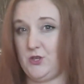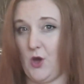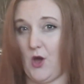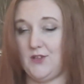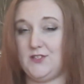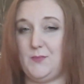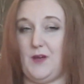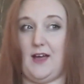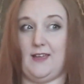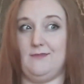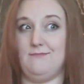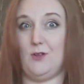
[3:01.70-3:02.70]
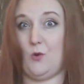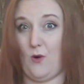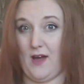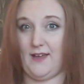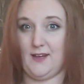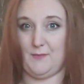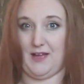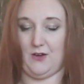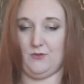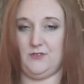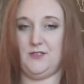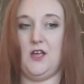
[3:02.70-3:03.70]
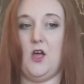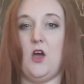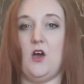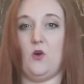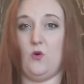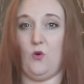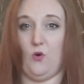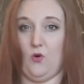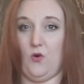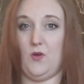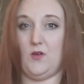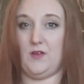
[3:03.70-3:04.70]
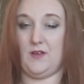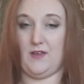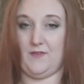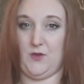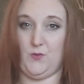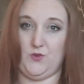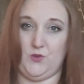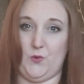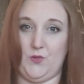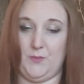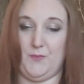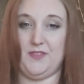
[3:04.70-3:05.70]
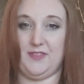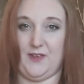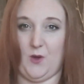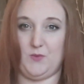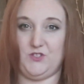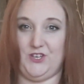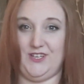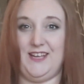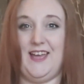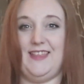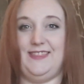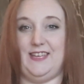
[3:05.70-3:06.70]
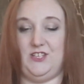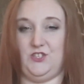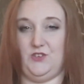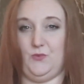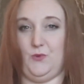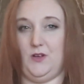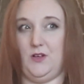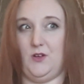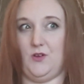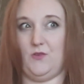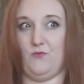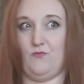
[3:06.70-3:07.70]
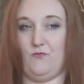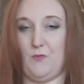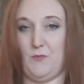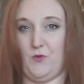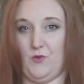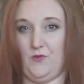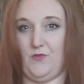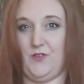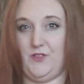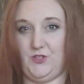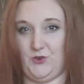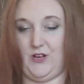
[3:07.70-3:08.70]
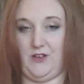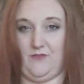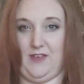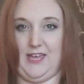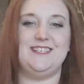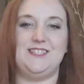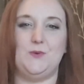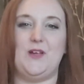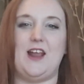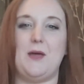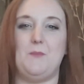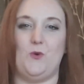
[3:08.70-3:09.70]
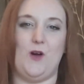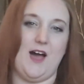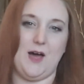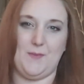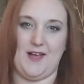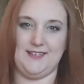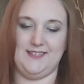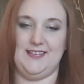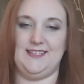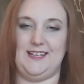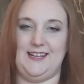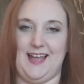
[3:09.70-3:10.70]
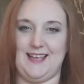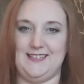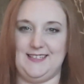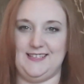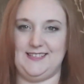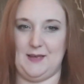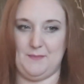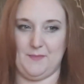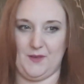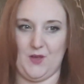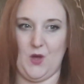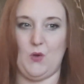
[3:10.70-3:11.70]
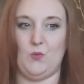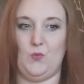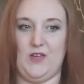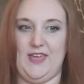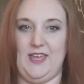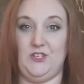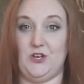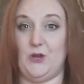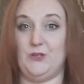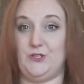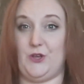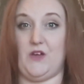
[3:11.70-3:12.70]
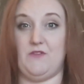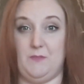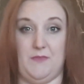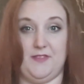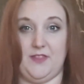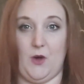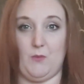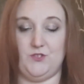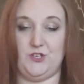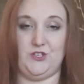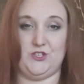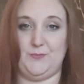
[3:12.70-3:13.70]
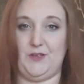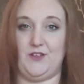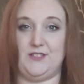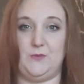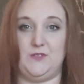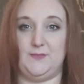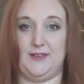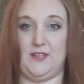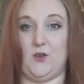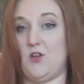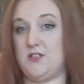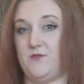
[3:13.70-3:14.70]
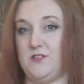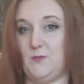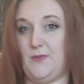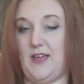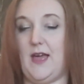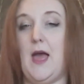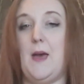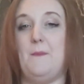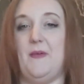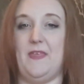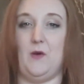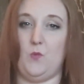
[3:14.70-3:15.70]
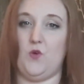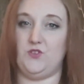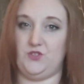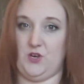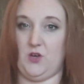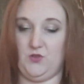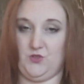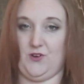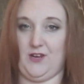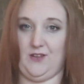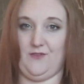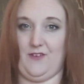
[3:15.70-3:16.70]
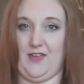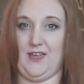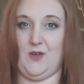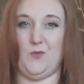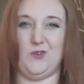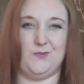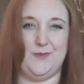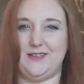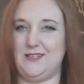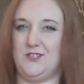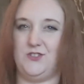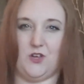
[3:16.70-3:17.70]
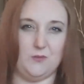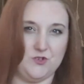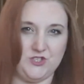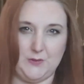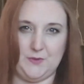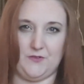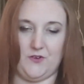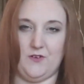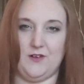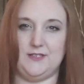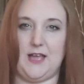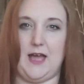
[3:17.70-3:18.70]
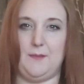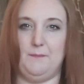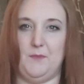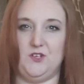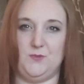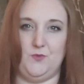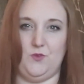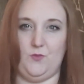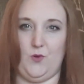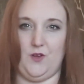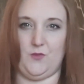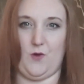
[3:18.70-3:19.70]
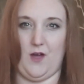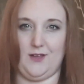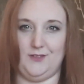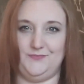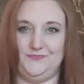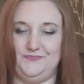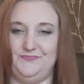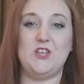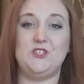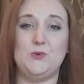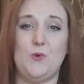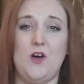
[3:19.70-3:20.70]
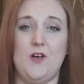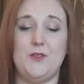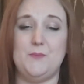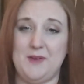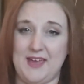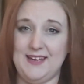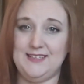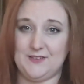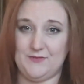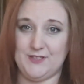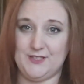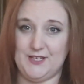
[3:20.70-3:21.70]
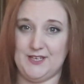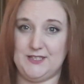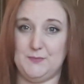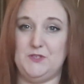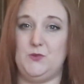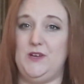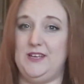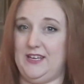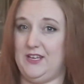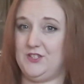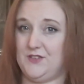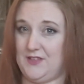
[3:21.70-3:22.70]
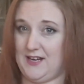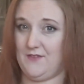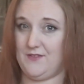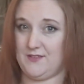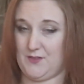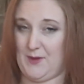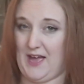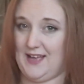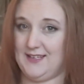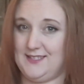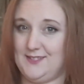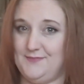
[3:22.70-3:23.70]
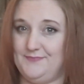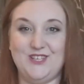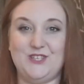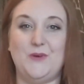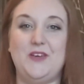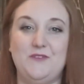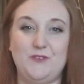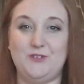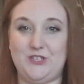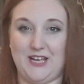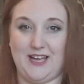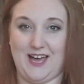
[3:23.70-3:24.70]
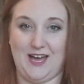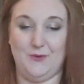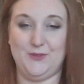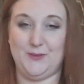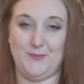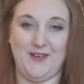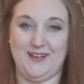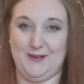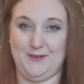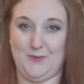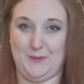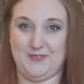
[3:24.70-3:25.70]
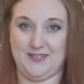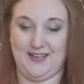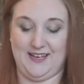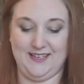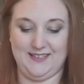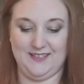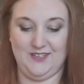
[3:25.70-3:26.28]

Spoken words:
the cost by quite an amount, or if you do want the monthly option, they do remove the joining fee. So when I bought our passes last December, we chose to go for the monthly option just because it would split the cost for us a bit, but there was no joining fee, which made it so much cheaper for us and much more worthwhile. So what are the main differences between each of the levels of the pass? So if you check out the Merlin website,